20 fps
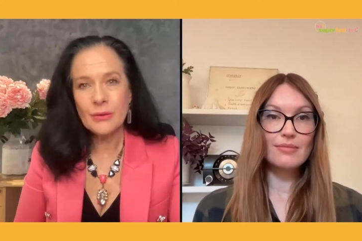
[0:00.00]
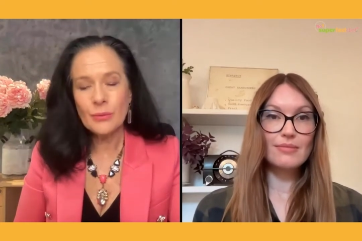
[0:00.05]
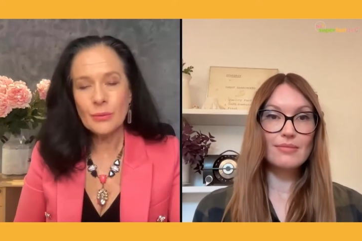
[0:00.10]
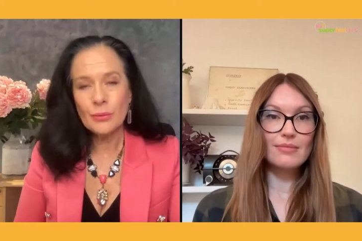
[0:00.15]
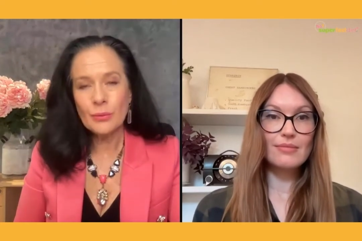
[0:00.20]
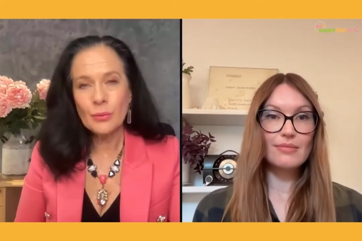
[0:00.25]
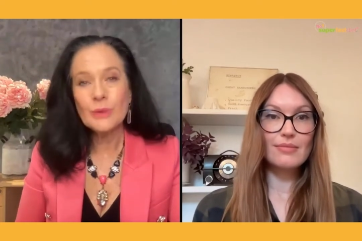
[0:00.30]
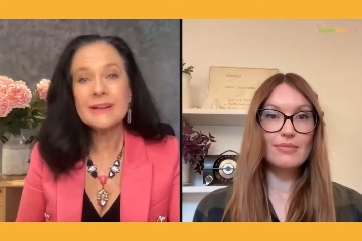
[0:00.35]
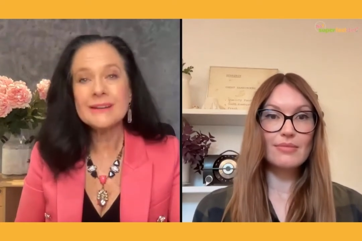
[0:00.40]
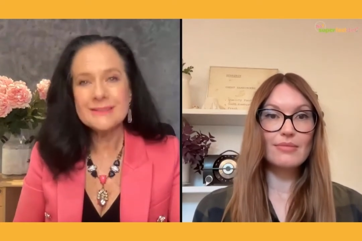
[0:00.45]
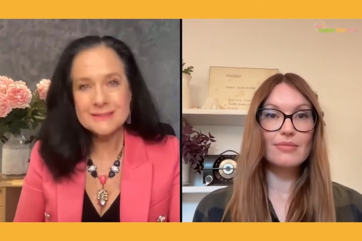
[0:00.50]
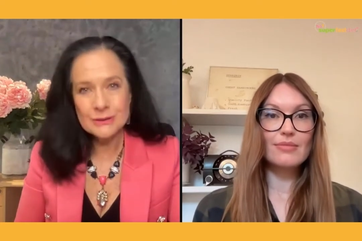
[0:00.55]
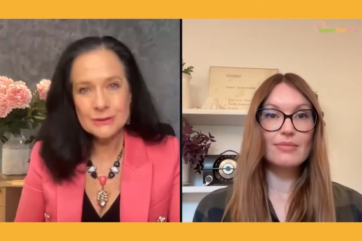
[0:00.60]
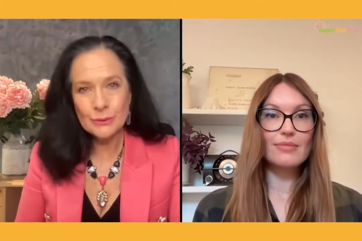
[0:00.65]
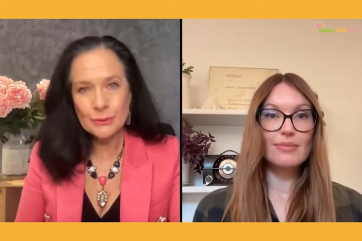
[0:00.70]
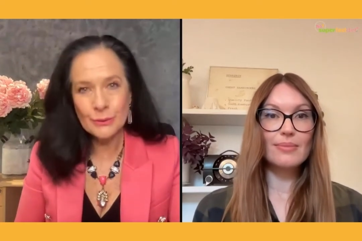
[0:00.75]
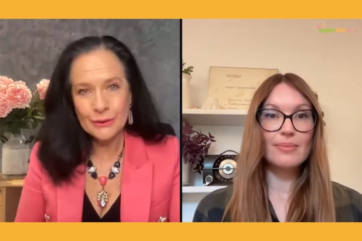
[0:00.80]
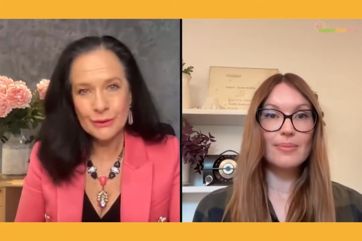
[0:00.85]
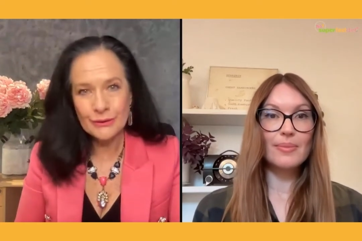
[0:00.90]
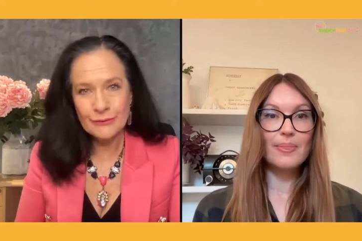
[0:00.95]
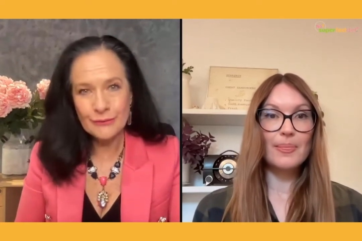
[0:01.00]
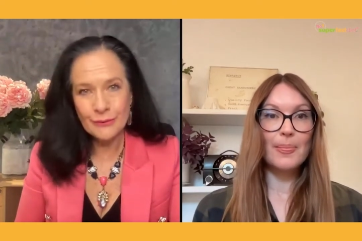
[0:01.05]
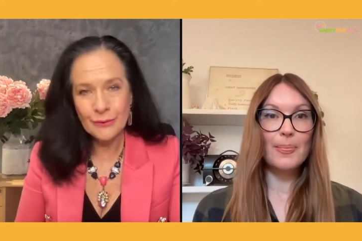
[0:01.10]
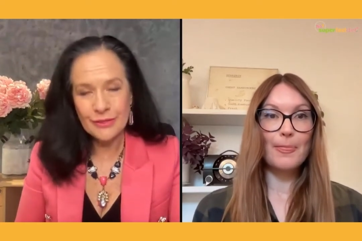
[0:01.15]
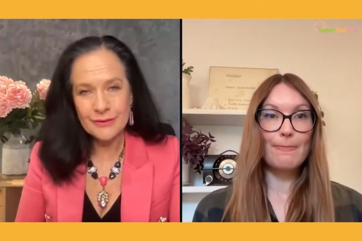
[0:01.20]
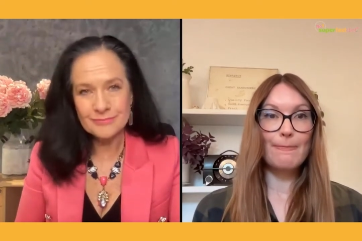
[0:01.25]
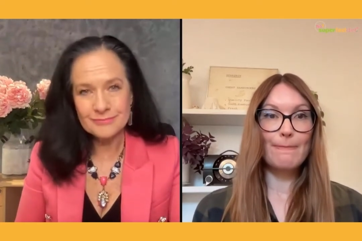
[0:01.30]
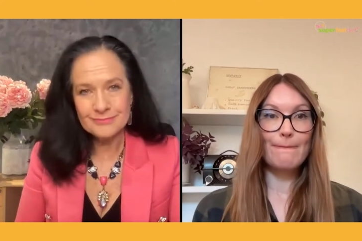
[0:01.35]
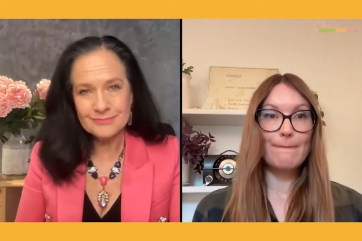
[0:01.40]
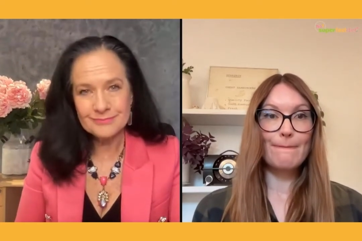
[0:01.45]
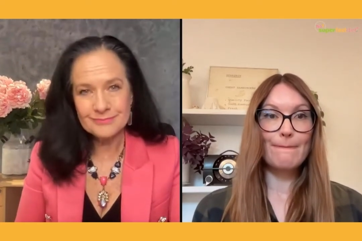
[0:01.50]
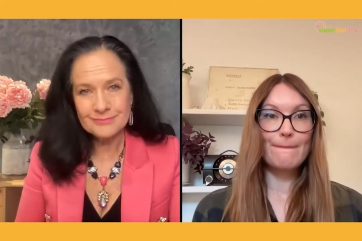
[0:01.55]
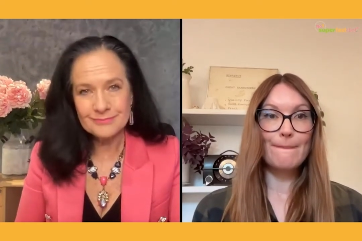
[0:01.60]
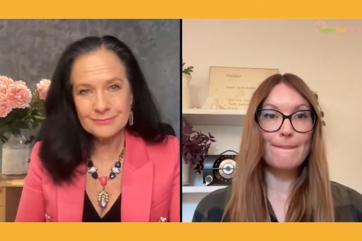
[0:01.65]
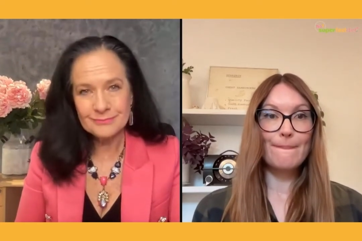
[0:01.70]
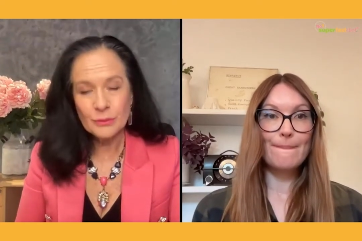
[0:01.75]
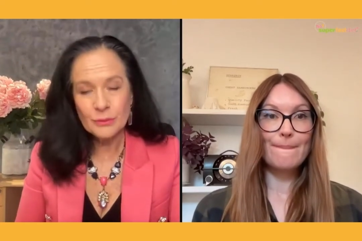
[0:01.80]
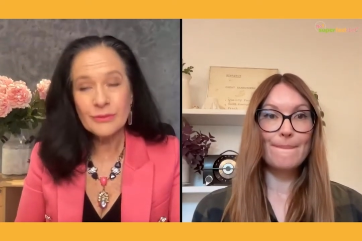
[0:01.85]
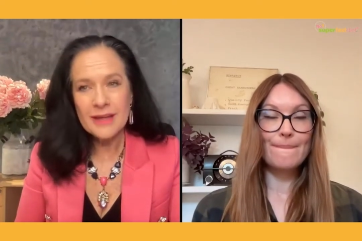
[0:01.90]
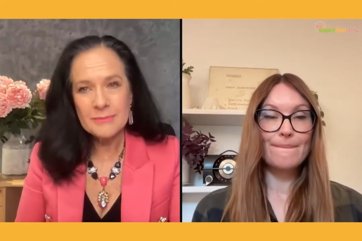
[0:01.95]
Speaker 1: will it still work for them?
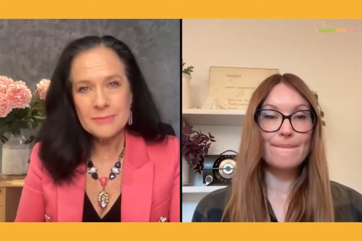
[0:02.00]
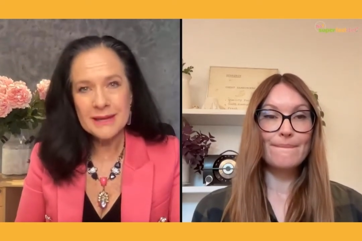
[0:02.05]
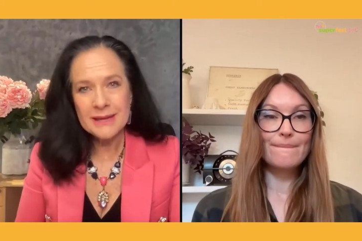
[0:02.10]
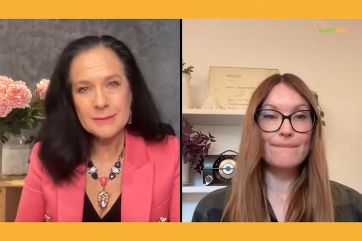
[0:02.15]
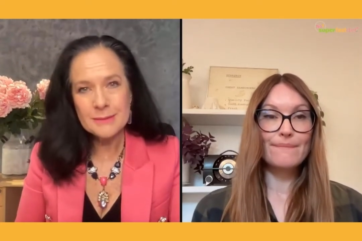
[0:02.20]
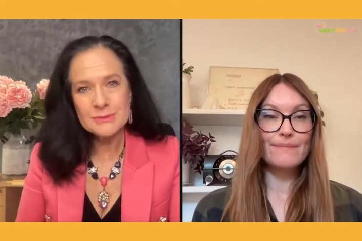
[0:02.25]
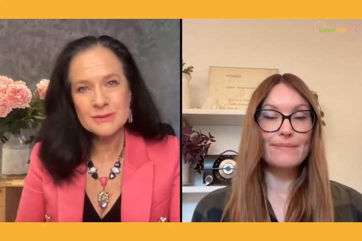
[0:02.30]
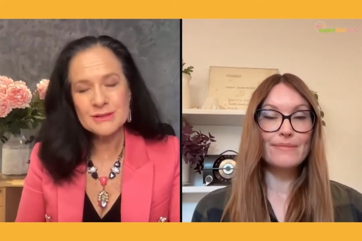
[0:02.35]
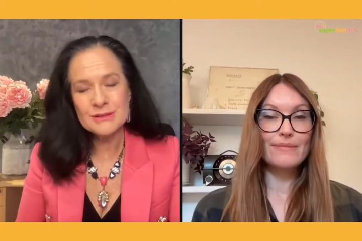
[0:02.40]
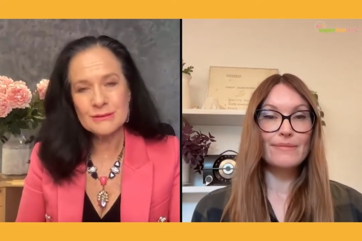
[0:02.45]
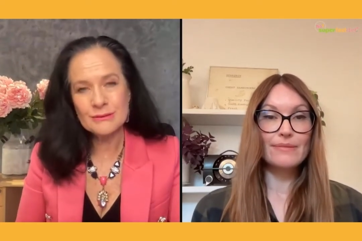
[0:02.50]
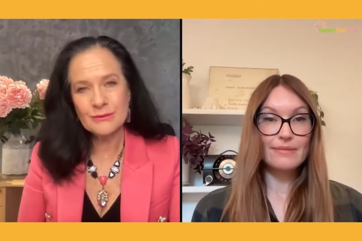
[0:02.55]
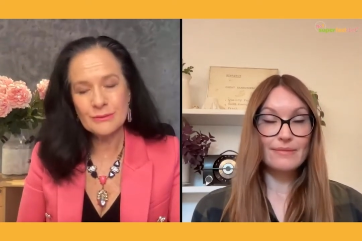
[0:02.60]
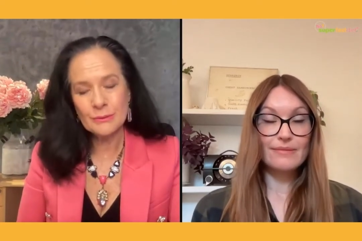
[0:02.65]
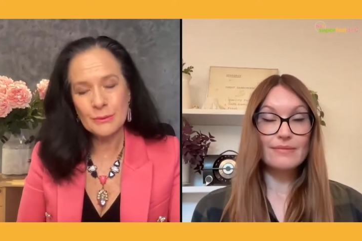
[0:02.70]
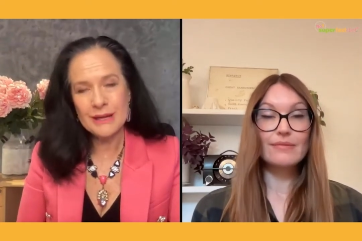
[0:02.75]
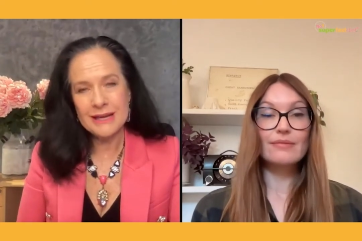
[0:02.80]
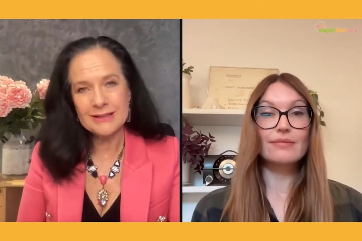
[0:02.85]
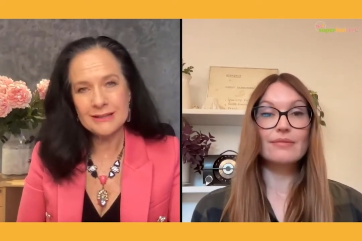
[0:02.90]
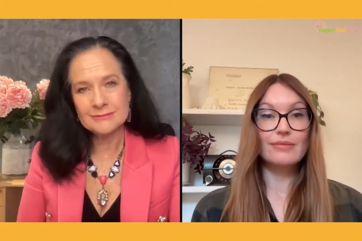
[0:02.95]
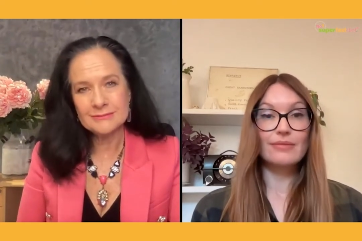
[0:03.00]
Will they be able to lose weight?